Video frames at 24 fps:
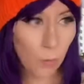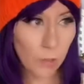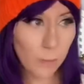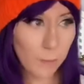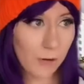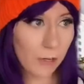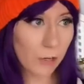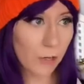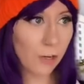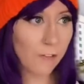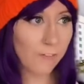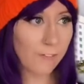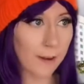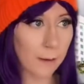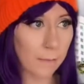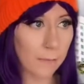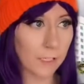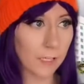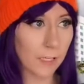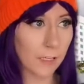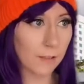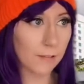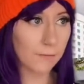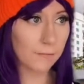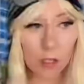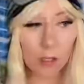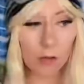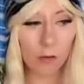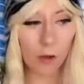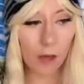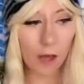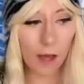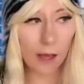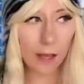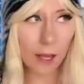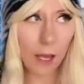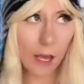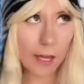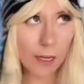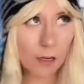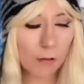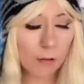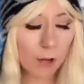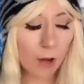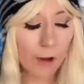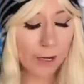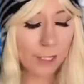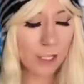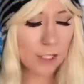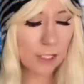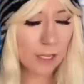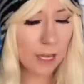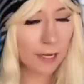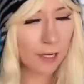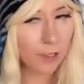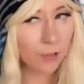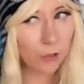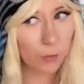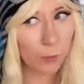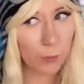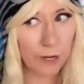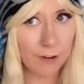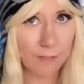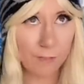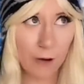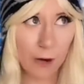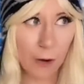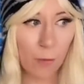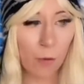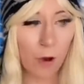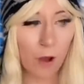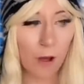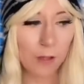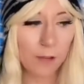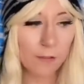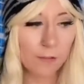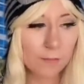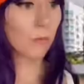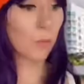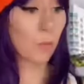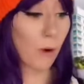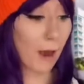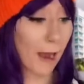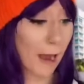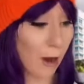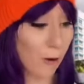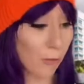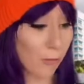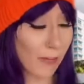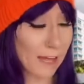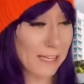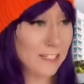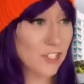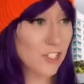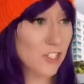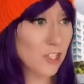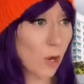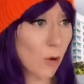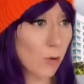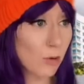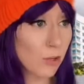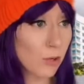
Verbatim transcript: what about your family? Oh, I, I don't know. I just kind of do whatever I want. Wow, that's so